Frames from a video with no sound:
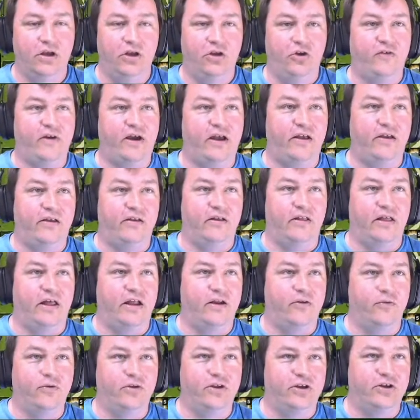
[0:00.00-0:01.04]
you've got a
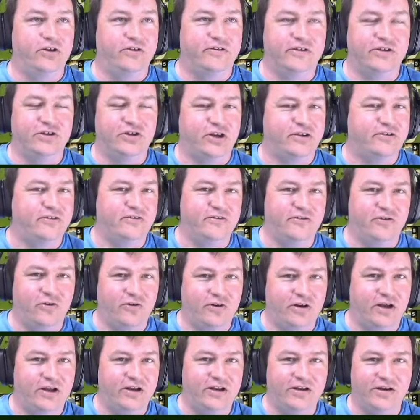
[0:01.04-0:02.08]
lot of really good suggestions
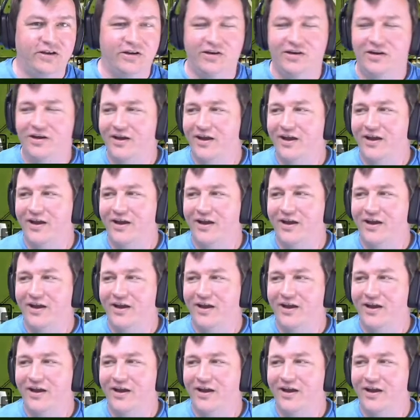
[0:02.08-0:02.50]
going on here.